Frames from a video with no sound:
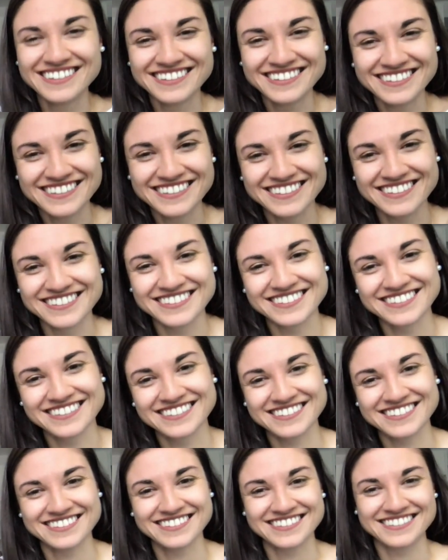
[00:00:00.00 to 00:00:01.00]

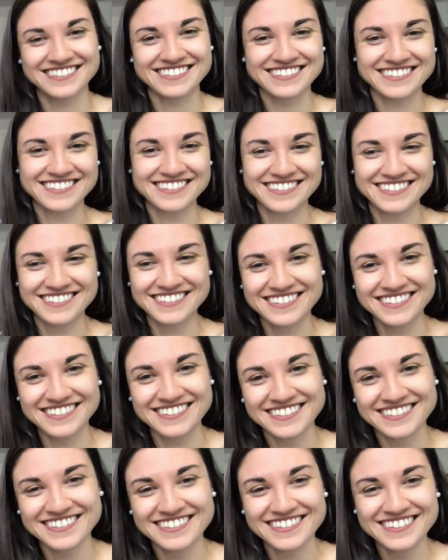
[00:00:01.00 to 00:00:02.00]

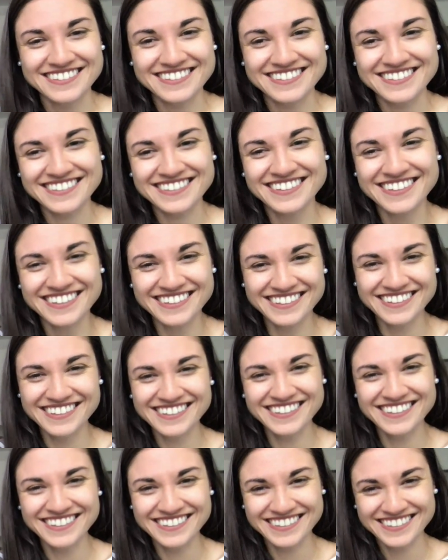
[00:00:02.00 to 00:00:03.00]

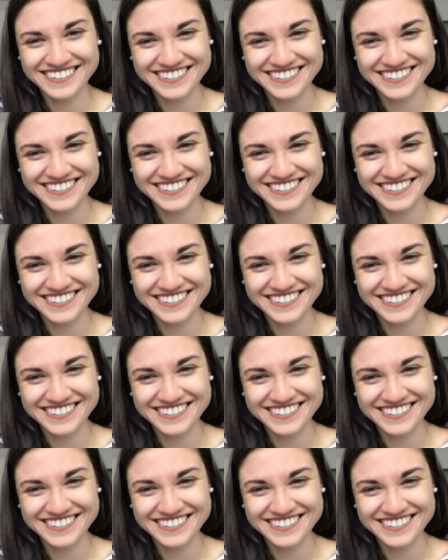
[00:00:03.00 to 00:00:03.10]
(silent)